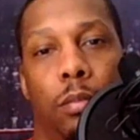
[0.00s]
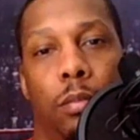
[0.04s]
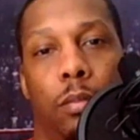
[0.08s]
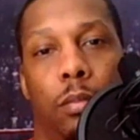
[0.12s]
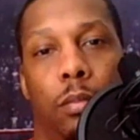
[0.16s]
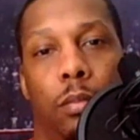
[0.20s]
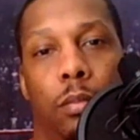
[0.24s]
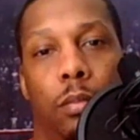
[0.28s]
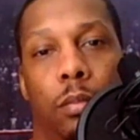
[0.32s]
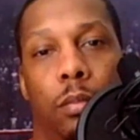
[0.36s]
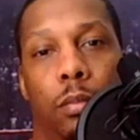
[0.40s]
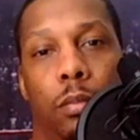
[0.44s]

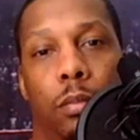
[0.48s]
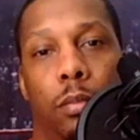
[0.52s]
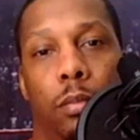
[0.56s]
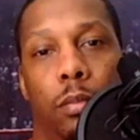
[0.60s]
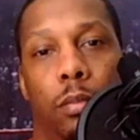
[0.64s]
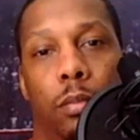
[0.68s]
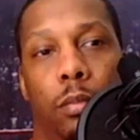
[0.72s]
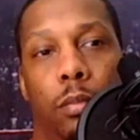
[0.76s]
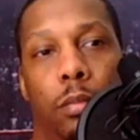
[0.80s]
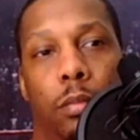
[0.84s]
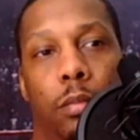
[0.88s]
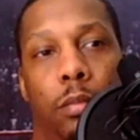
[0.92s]

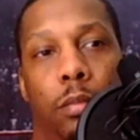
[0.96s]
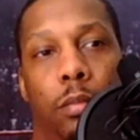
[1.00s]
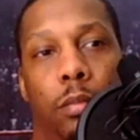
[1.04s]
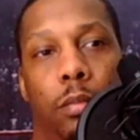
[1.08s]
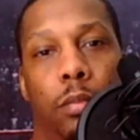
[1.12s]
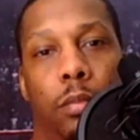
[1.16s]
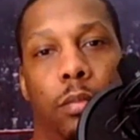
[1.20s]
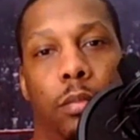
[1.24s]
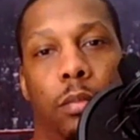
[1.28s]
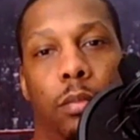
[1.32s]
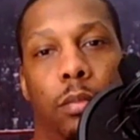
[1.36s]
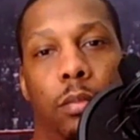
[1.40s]

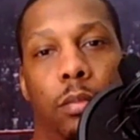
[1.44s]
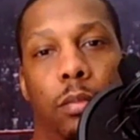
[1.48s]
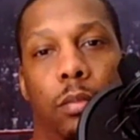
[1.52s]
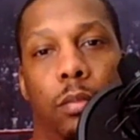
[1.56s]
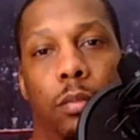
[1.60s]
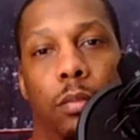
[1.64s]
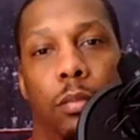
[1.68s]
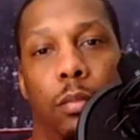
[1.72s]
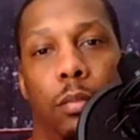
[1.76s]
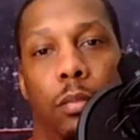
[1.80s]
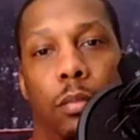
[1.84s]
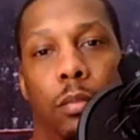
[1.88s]

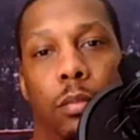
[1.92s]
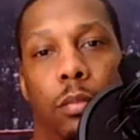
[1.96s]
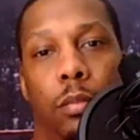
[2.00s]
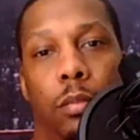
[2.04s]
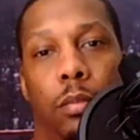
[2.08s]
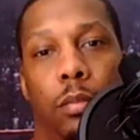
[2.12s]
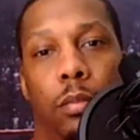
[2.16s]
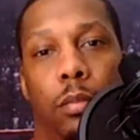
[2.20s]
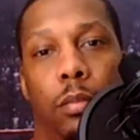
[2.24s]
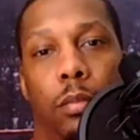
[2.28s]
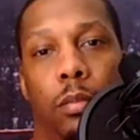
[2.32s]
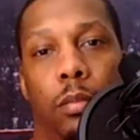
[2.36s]

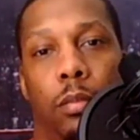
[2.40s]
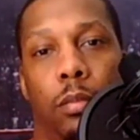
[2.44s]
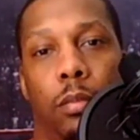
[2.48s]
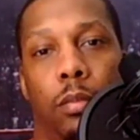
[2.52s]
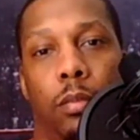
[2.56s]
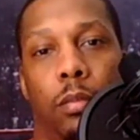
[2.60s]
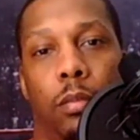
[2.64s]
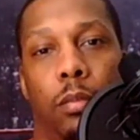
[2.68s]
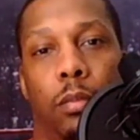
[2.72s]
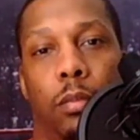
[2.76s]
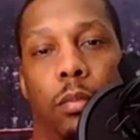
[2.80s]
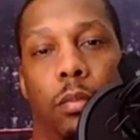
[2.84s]

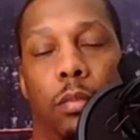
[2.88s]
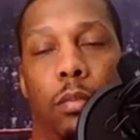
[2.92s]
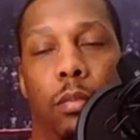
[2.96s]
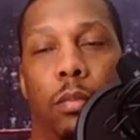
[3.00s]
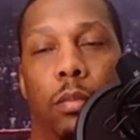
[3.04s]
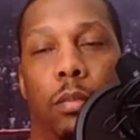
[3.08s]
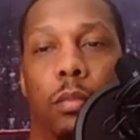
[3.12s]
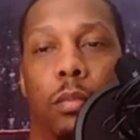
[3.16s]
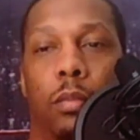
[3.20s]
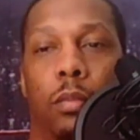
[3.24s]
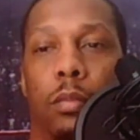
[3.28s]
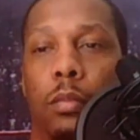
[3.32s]

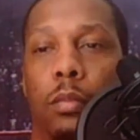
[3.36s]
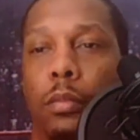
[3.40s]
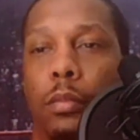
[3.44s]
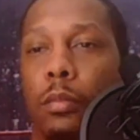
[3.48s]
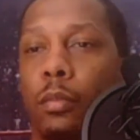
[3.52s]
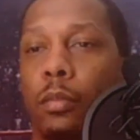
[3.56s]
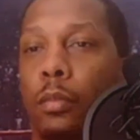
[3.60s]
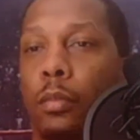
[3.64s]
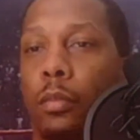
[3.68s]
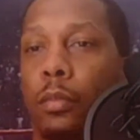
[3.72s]
[no speech]